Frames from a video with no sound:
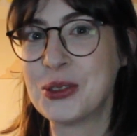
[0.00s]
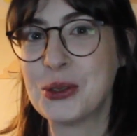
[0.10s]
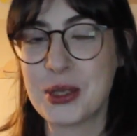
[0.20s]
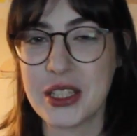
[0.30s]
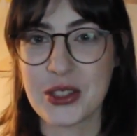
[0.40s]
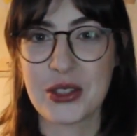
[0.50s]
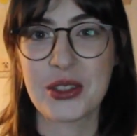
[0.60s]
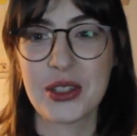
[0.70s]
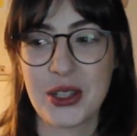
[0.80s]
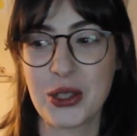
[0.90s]
do
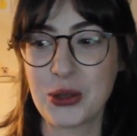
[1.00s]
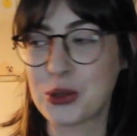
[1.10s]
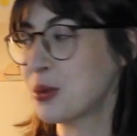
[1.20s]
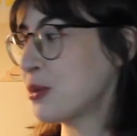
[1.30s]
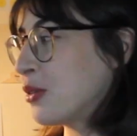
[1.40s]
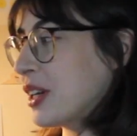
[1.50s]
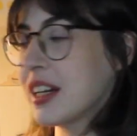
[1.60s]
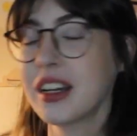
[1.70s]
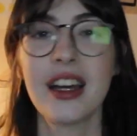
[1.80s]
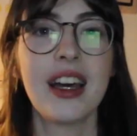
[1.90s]
this YouTube thing,